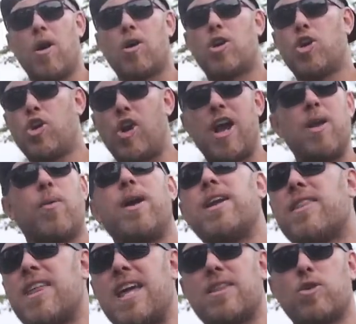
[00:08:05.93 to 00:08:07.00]
a great way
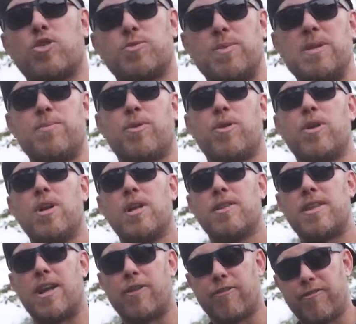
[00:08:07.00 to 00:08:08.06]
to thank those people
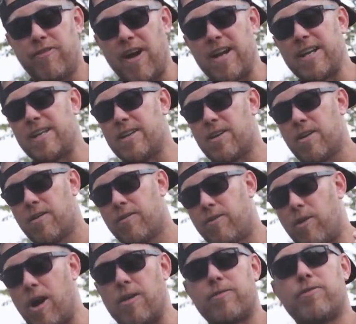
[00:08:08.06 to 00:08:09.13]
that are fighting
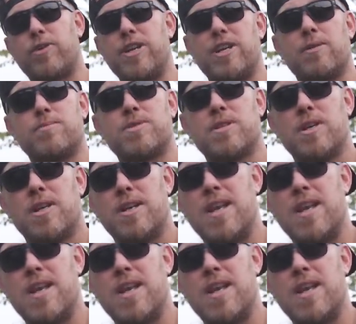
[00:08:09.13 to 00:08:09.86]
for our freedoms,